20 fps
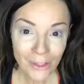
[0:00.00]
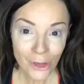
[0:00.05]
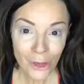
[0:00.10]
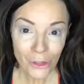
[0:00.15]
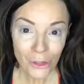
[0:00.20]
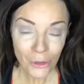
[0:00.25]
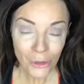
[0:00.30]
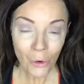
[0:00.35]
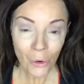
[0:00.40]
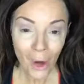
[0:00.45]

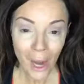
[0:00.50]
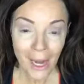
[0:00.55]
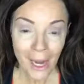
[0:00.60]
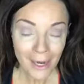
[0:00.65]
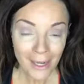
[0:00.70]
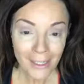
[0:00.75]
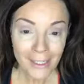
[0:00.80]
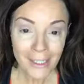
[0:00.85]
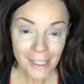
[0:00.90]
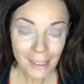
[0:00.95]
So
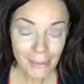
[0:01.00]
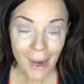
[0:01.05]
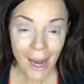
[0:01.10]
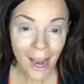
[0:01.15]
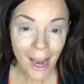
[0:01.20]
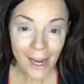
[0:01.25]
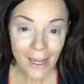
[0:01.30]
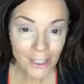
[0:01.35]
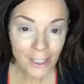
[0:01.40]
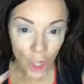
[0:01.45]
I did my
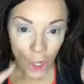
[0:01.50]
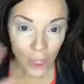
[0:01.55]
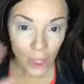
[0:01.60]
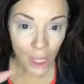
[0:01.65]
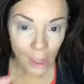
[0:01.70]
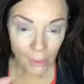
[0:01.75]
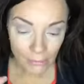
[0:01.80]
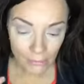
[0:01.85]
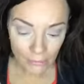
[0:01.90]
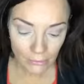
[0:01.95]
eyes all
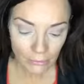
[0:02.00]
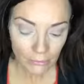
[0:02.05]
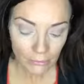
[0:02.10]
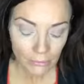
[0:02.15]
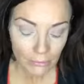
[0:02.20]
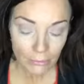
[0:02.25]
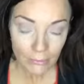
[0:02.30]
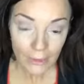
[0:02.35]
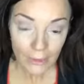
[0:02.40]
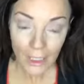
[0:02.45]
up,
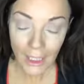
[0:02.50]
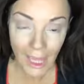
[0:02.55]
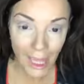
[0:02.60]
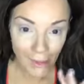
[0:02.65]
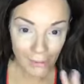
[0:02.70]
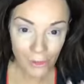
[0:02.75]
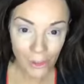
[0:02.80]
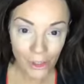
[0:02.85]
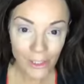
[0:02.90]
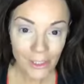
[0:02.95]

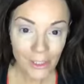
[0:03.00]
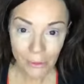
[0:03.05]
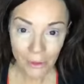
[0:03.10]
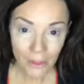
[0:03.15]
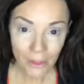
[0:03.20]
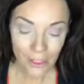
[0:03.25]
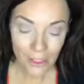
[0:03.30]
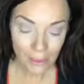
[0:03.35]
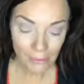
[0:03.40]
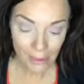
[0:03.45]
glamorous with
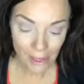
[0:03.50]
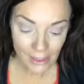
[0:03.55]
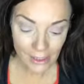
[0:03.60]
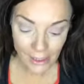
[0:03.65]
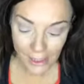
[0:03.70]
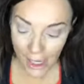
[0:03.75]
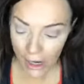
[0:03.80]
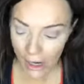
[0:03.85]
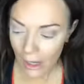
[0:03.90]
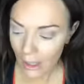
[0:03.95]
this
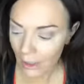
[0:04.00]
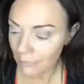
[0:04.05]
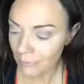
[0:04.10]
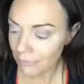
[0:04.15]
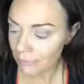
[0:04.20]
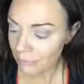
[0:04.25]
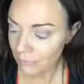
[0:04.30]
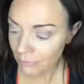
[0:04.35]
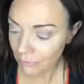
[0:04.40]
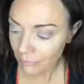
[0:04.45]
mascara.
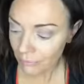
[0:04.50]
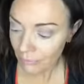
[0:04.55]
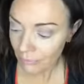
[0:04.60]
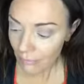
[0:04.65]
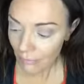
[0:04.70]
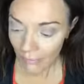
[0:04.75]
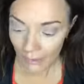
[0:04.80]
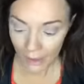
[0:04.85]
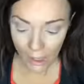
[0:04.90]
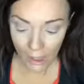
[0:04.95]

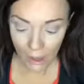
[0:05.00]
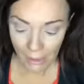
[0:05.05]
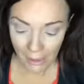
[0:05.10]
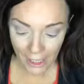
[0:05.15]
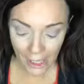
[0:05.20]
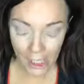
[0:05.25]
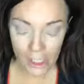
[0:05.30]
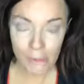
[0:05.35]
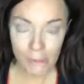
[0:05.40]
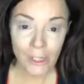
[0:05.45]
Oh my
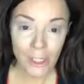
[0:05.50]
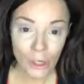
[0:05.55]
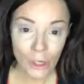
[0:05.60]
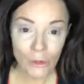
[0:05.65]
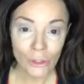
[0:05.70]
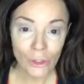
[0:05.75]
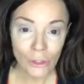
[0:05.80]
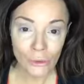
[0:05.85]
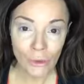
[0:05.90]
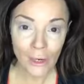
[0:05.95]
gosh, my
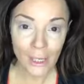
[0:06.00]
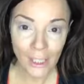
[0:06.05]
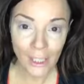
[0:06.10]
nose is running